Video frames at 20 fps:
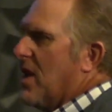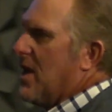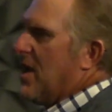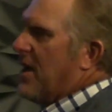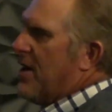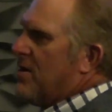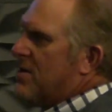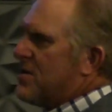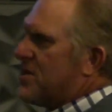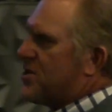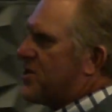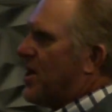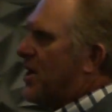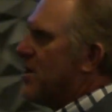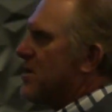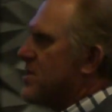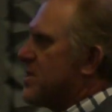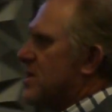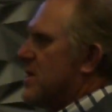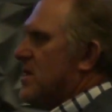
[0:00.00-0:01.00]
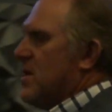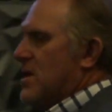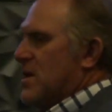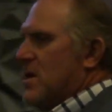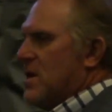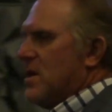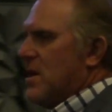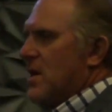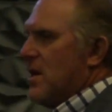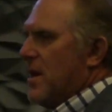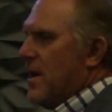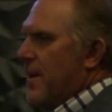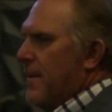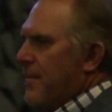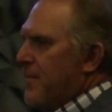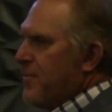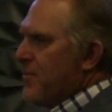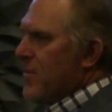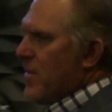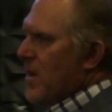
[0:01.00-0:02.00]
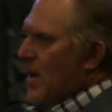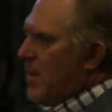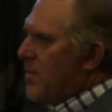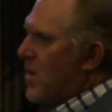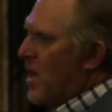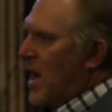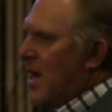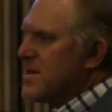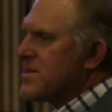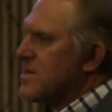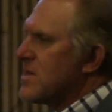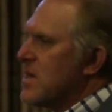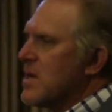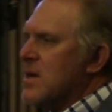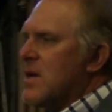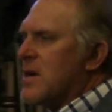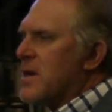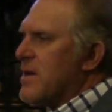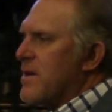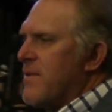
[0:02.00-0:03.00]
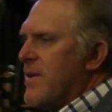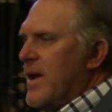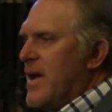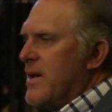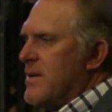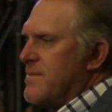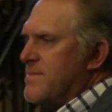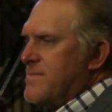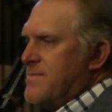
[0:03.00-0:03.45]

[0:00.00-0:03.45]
Here in the church, I'm constantly looking around.